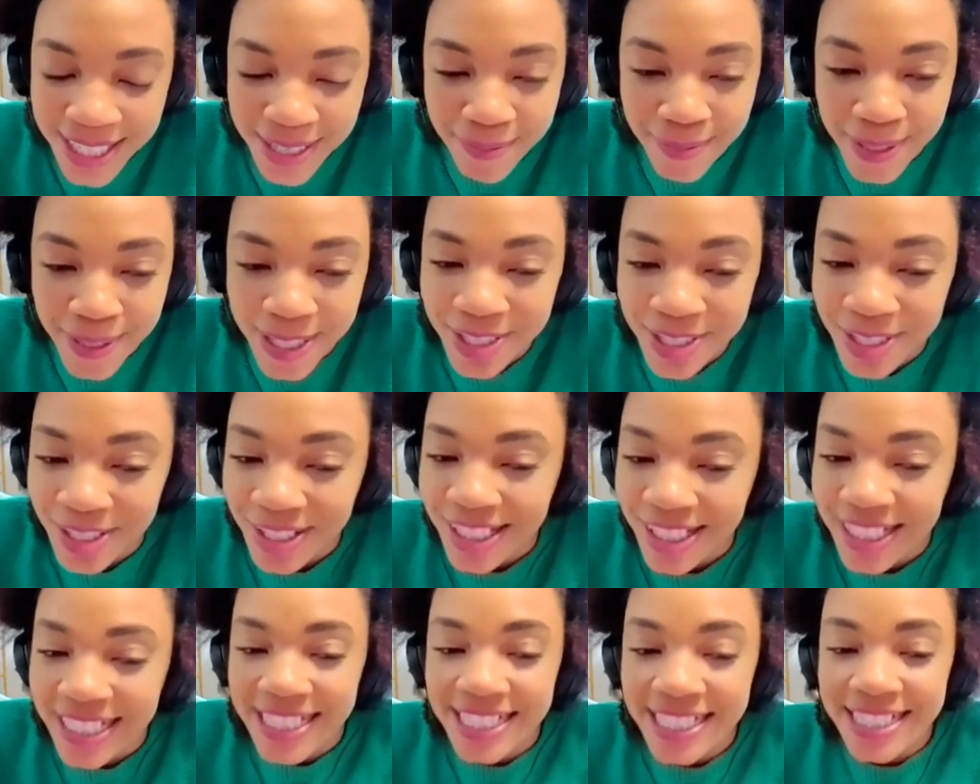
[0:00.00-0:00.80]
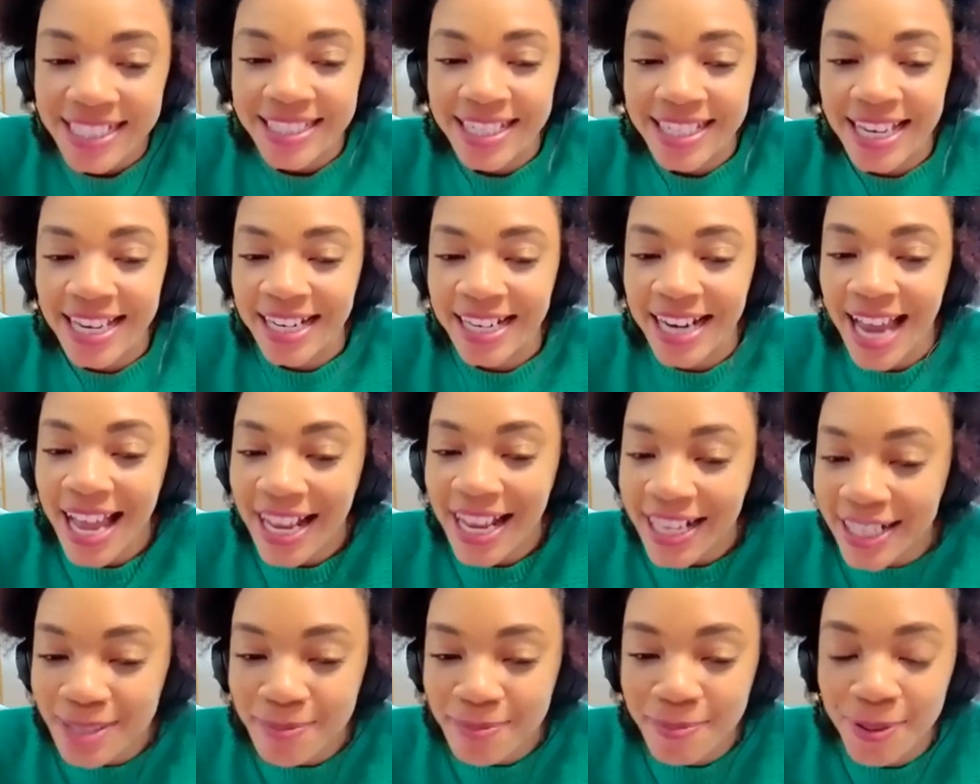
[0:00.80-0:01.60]
Mitchell is an
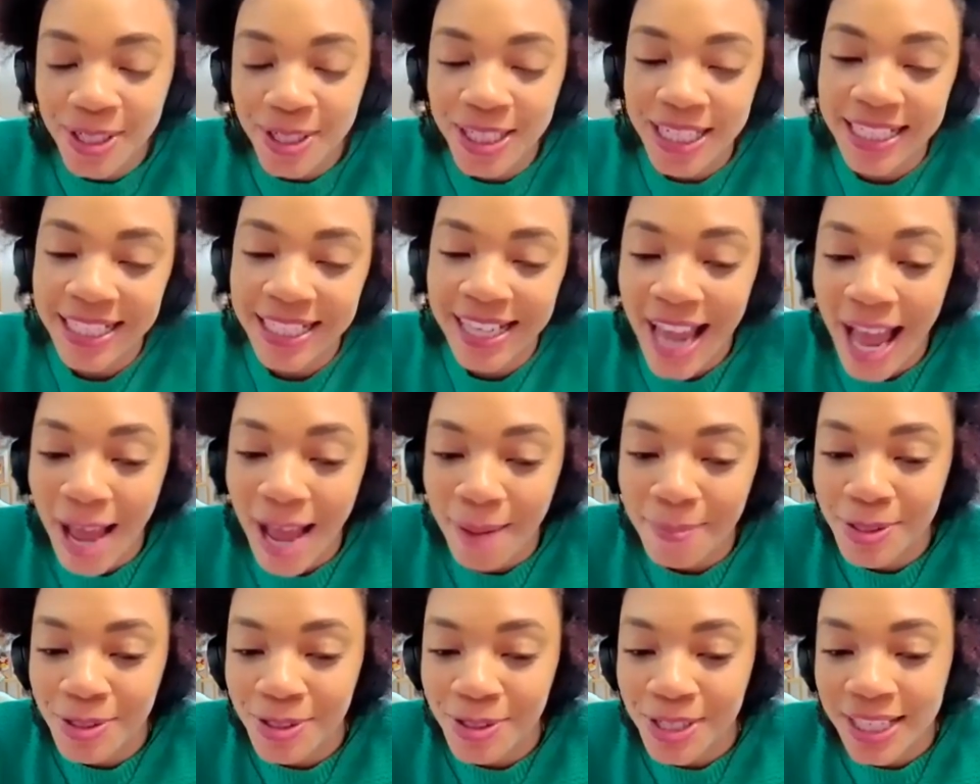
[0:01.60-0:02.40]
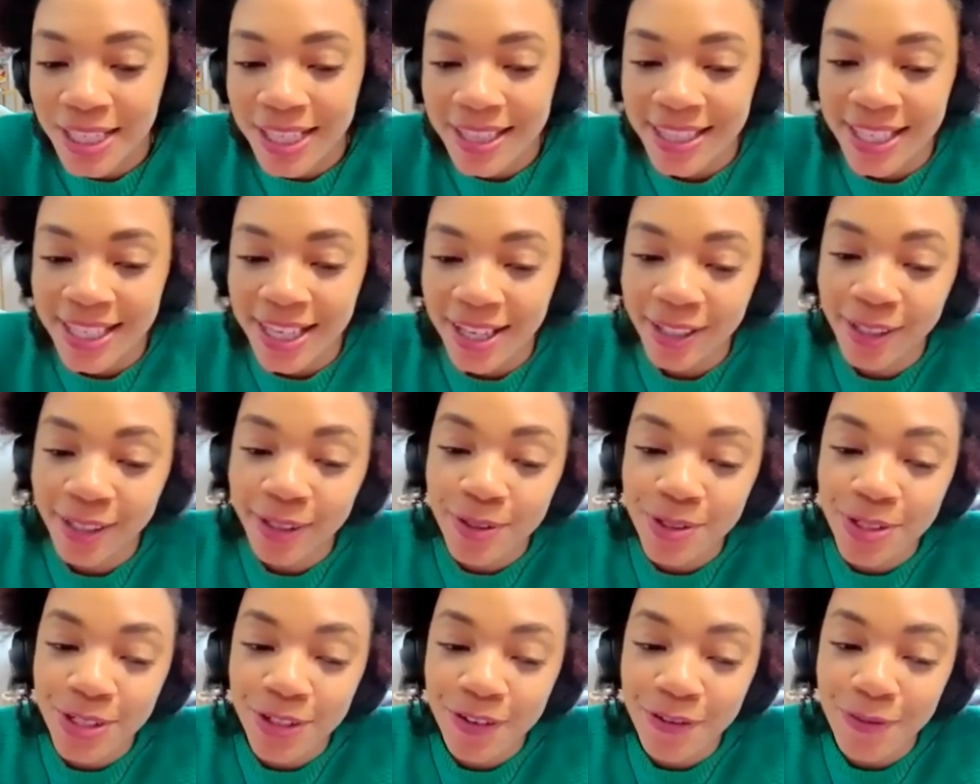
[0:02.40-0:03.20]
expert in capturing the
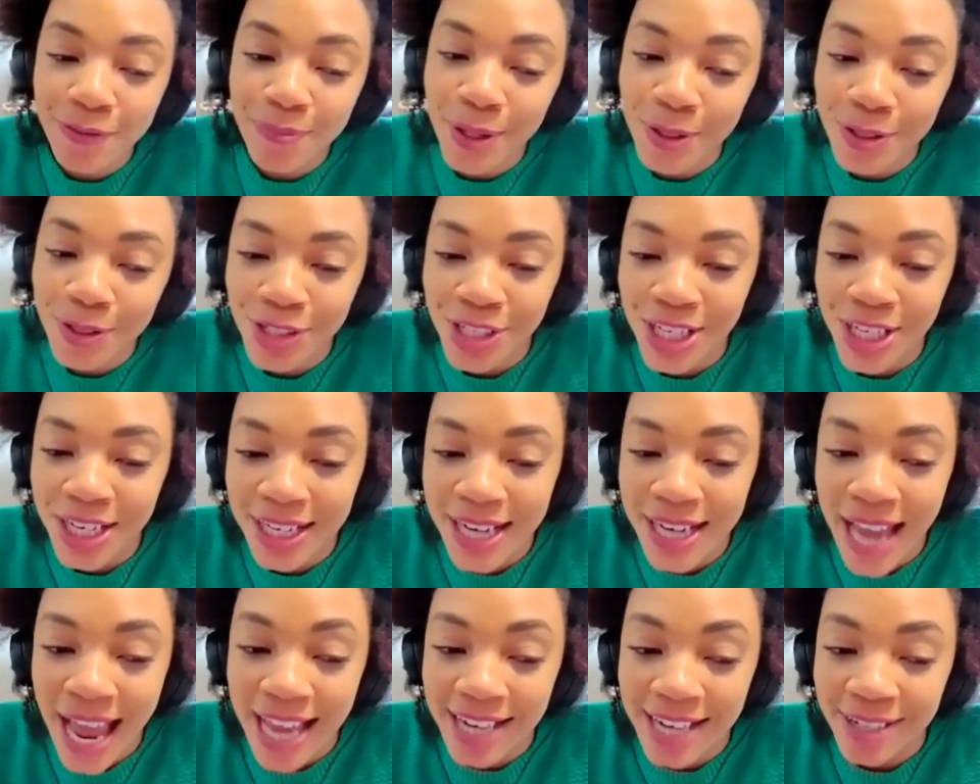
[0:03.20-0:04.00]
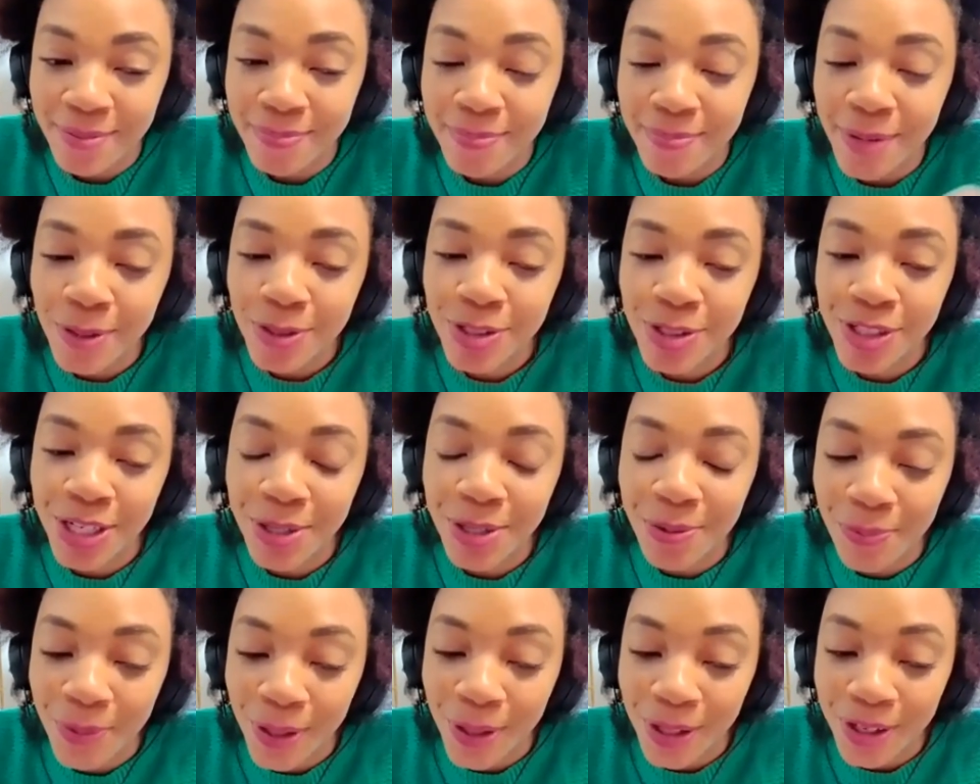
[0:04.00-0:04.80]
illusion of motion and emotion
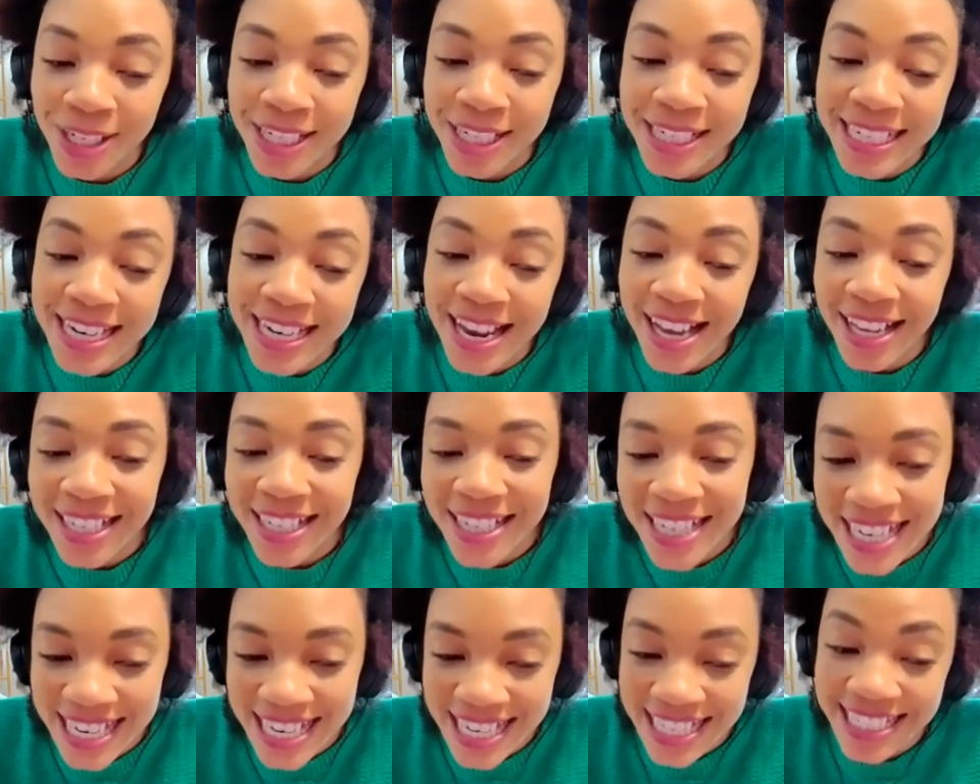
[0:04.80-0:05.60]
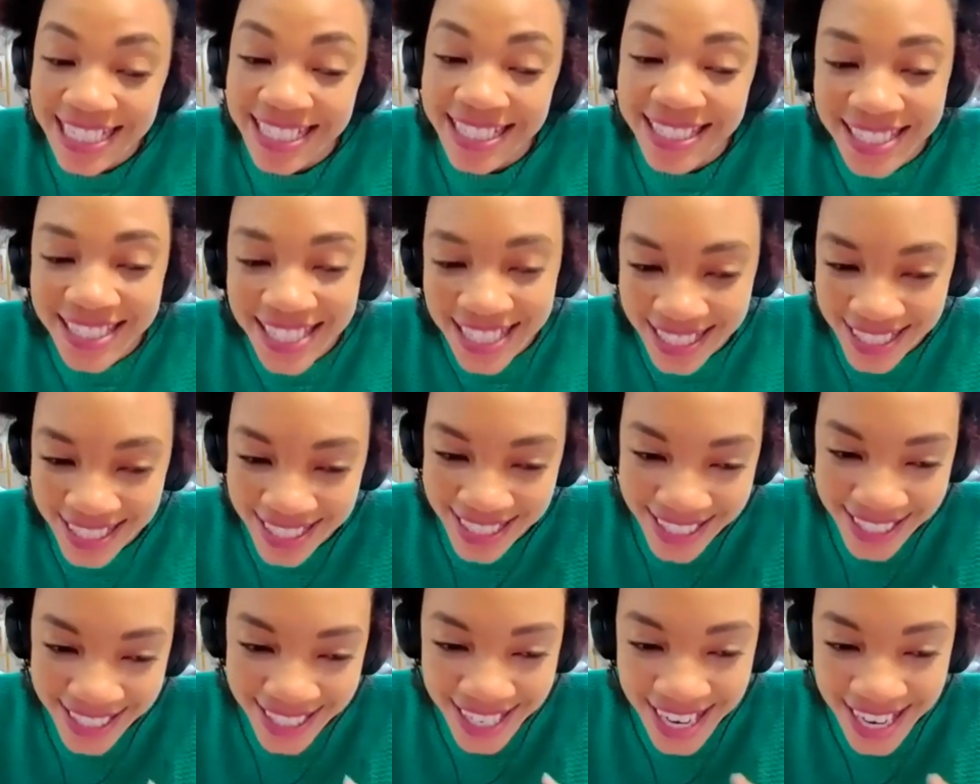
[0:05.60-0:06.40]
where none
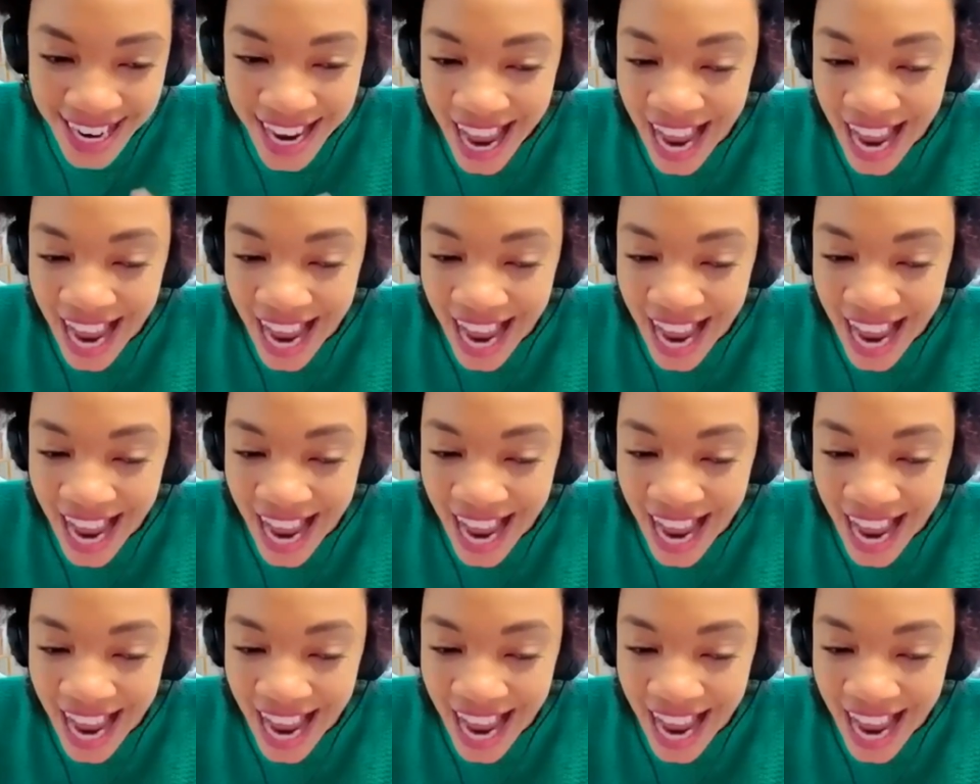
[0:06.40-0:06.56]
exists.